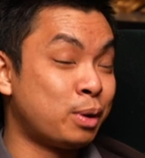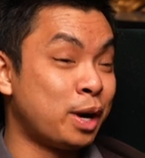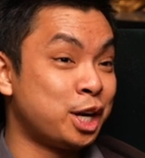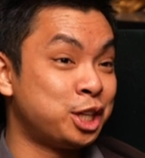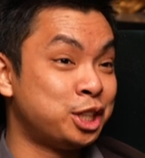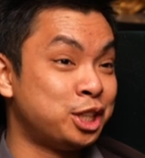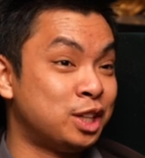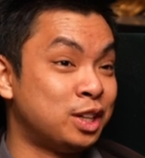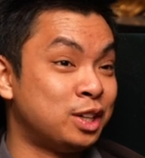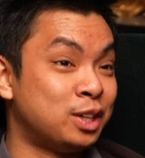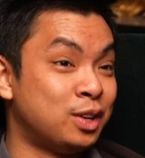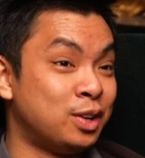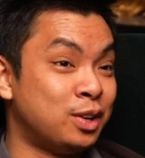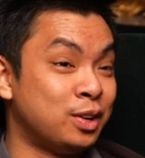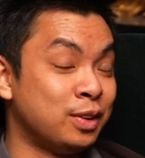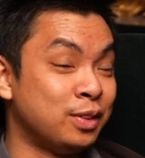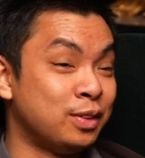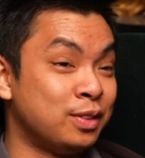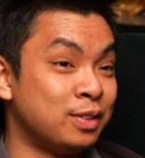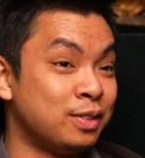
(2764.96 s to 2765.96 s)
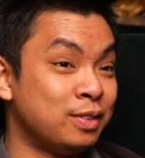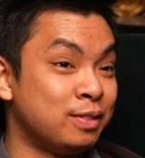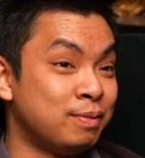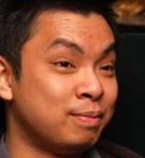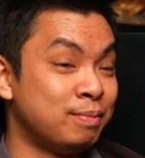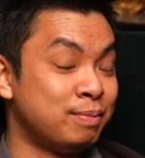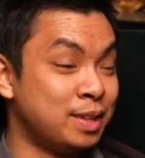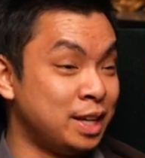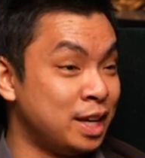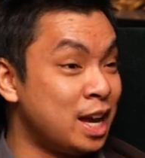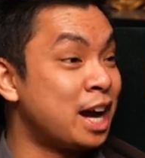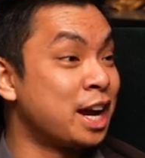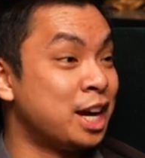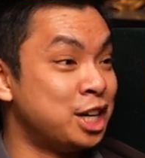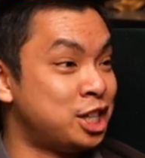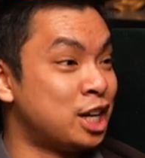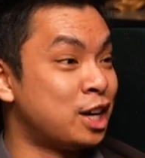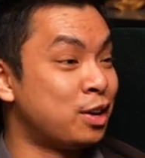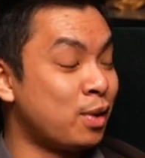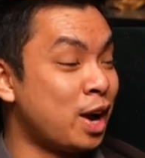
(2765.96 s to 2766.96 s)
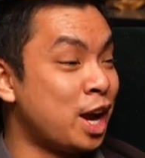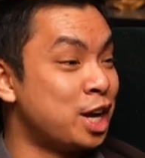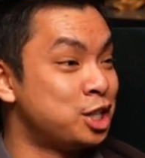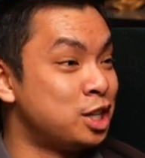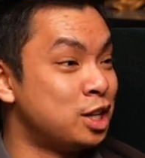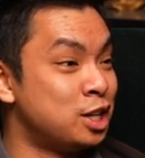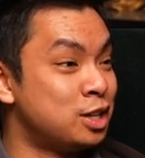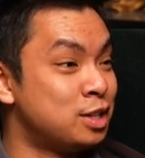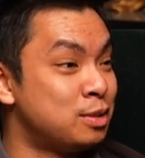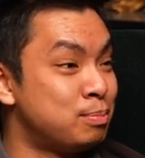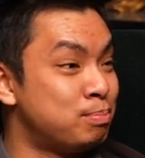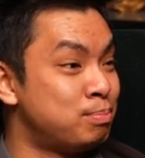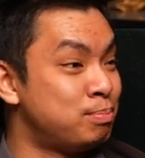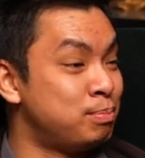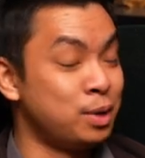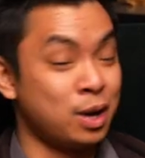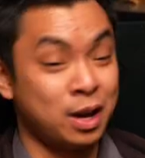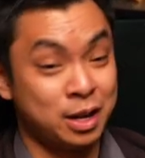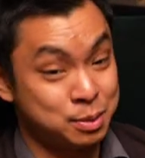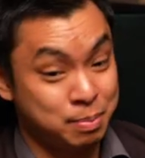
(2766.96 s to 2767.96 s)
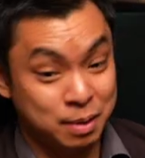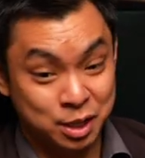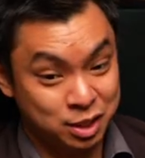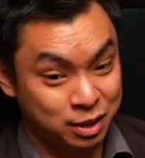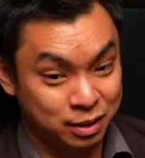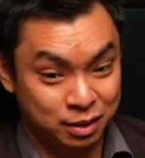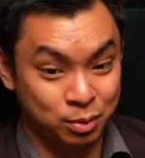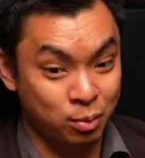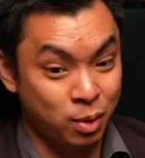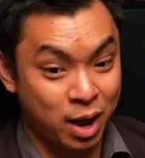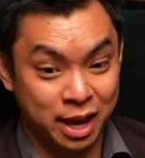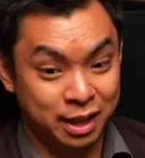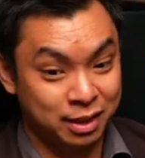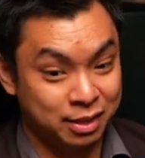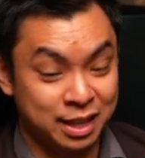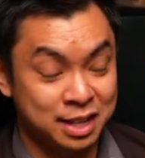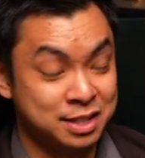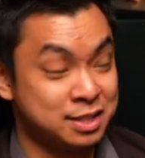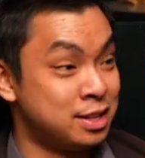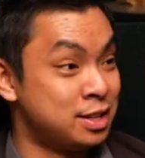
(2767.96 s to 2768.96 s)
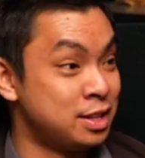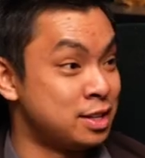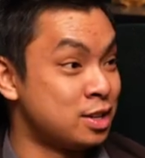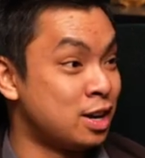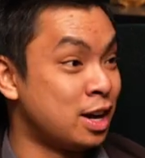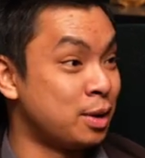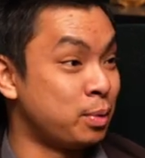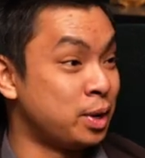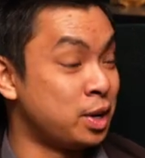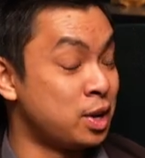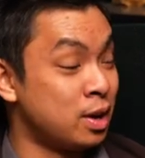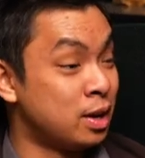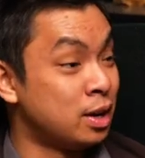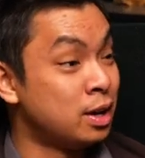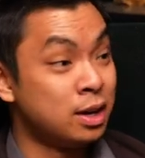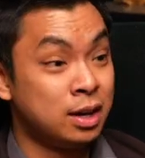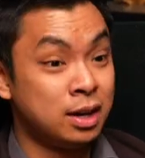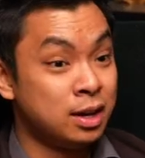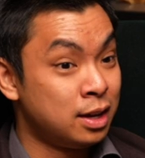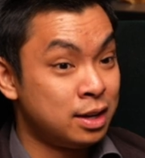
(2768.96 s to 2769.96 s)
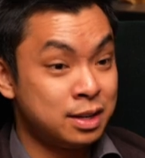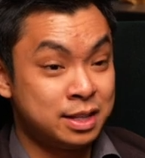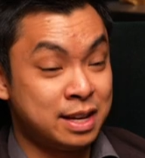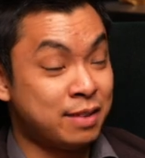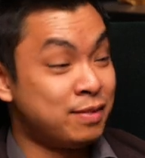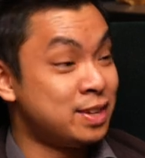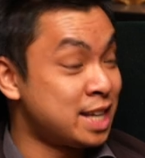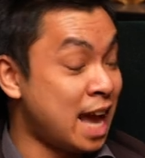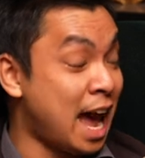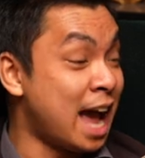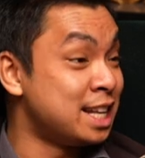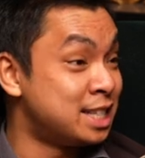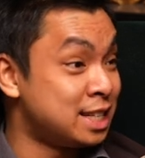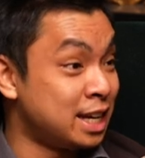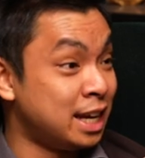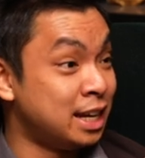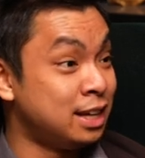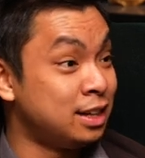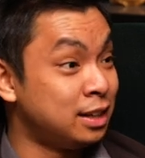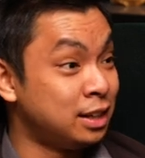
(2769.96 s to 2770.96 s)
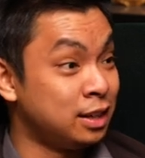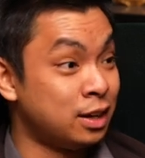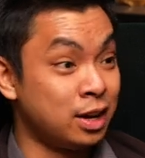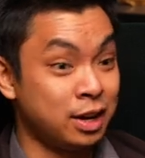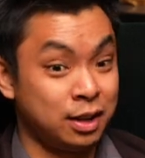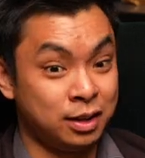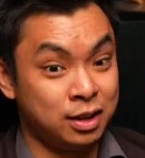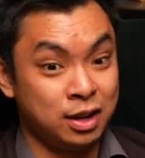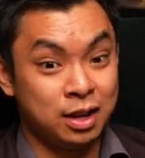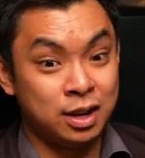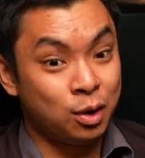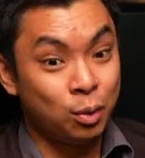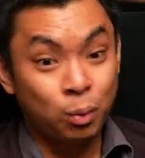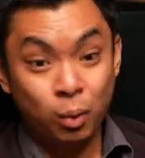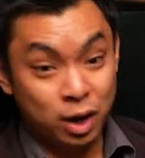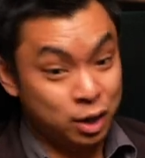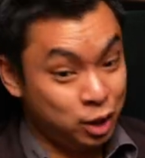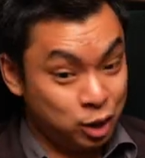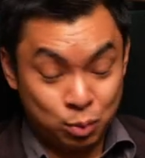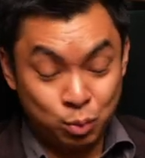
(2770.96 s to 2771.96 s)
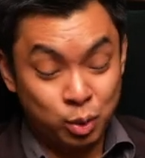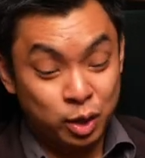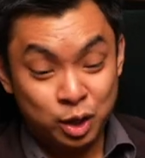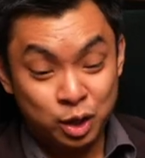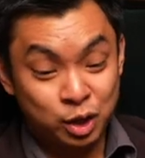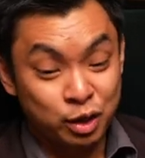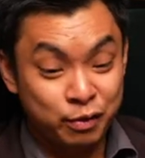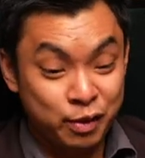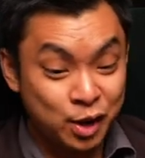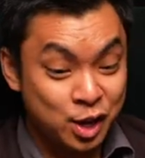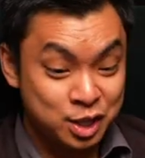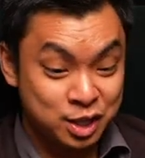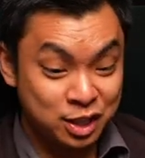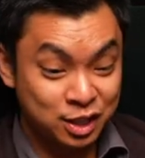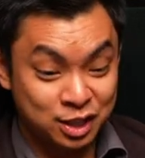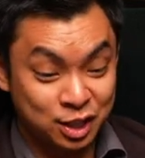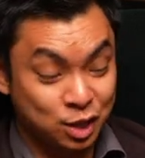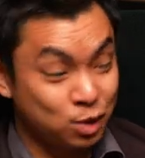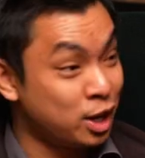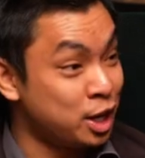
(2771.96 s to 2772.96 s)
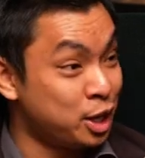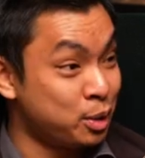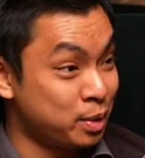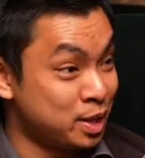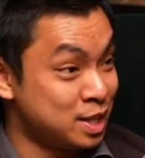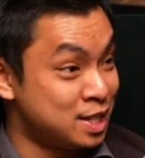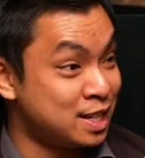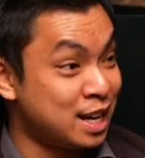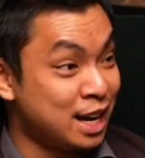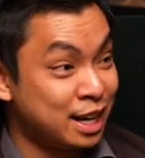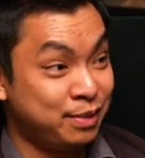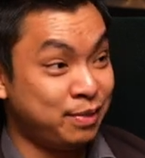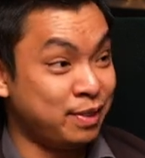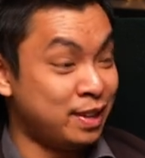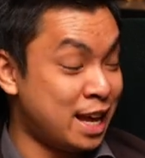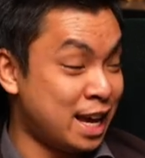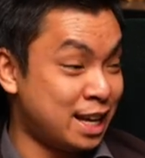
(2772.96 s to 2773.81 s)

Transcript: pressure on the younger generation, you know, especially the way things are designed when you're seven to 18, you know, what what university degree you want to study for the